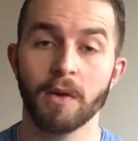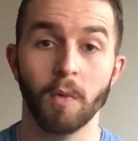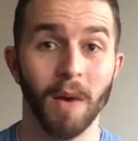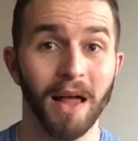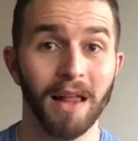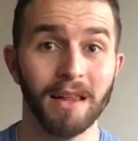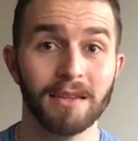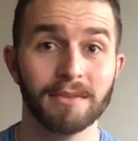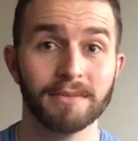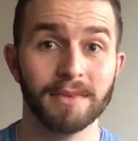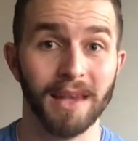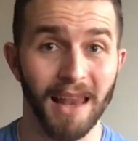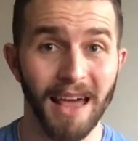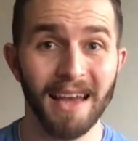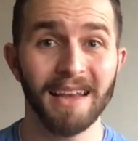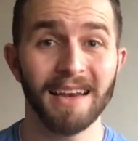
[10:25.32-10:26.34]
Well,
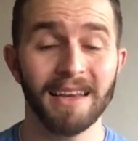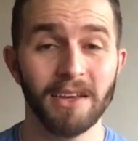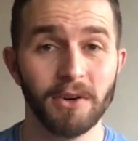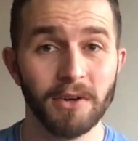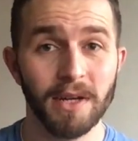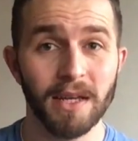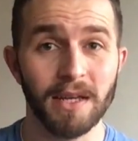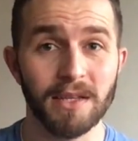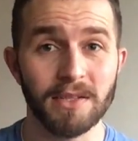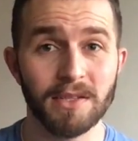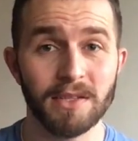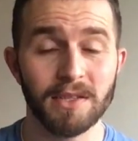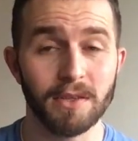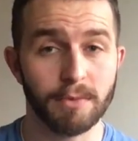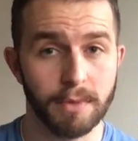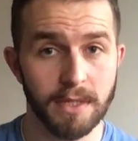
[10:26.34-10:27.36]
the likelihood is
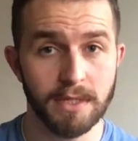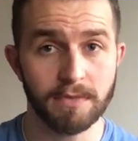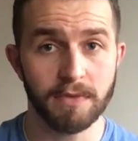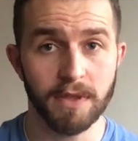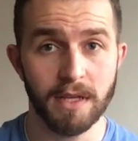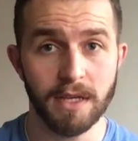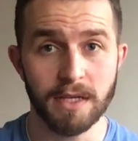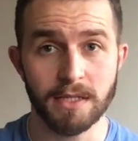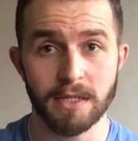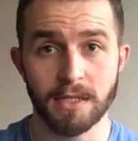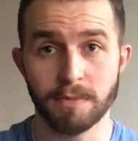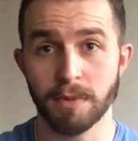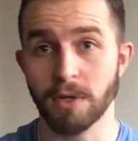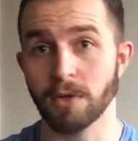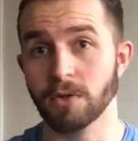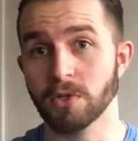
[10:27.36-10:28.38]
the reason for this is
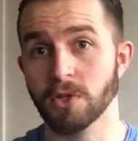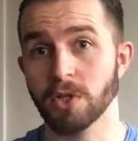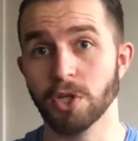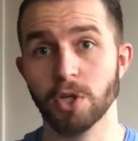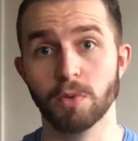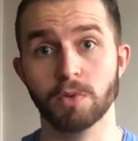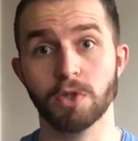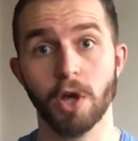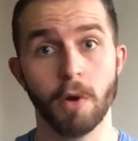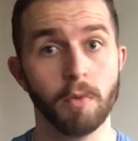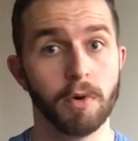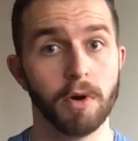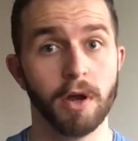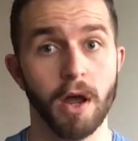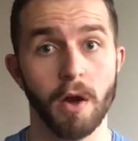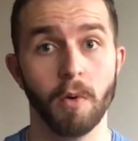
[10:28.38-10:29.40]
because you
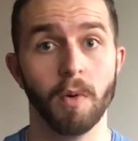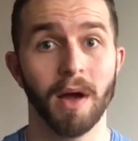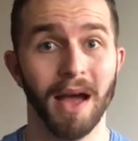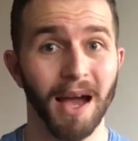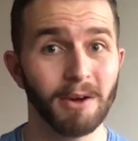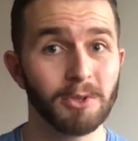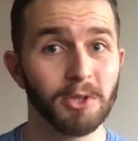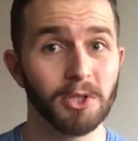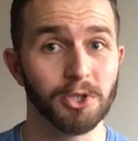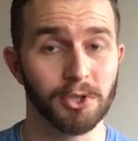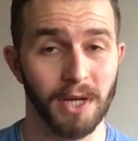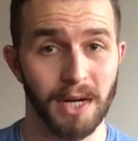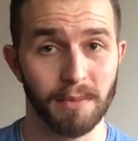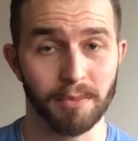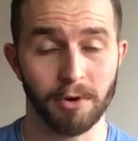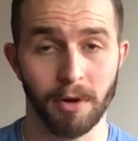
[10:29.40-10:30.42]
don't know how to
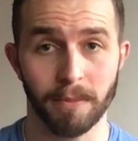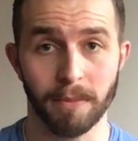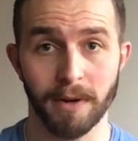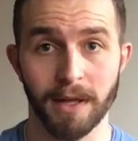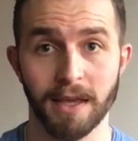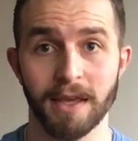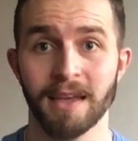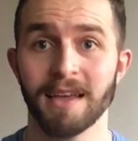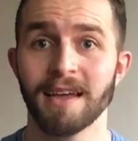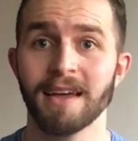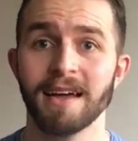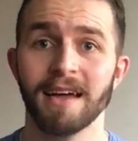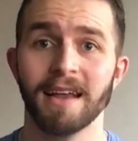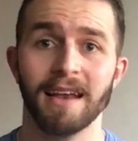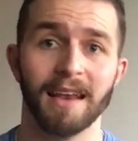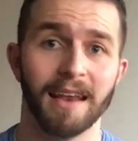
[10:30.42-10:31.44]
train properly,
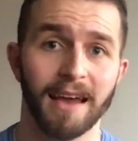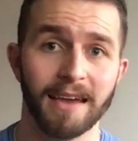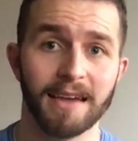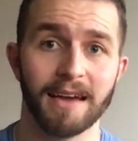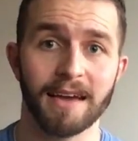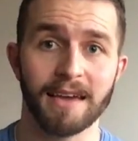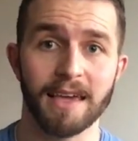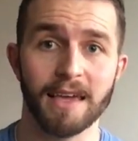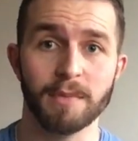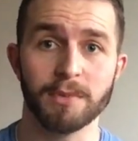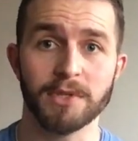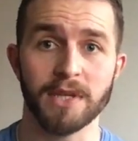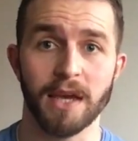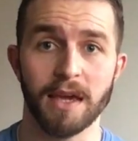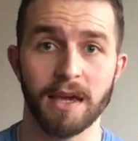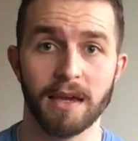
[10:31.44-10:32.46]
like I keep
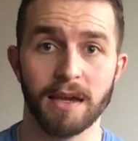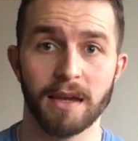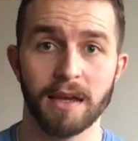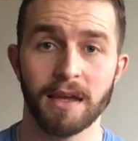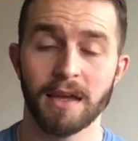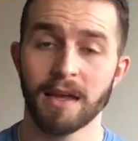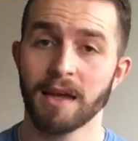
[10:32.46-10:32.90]
saying.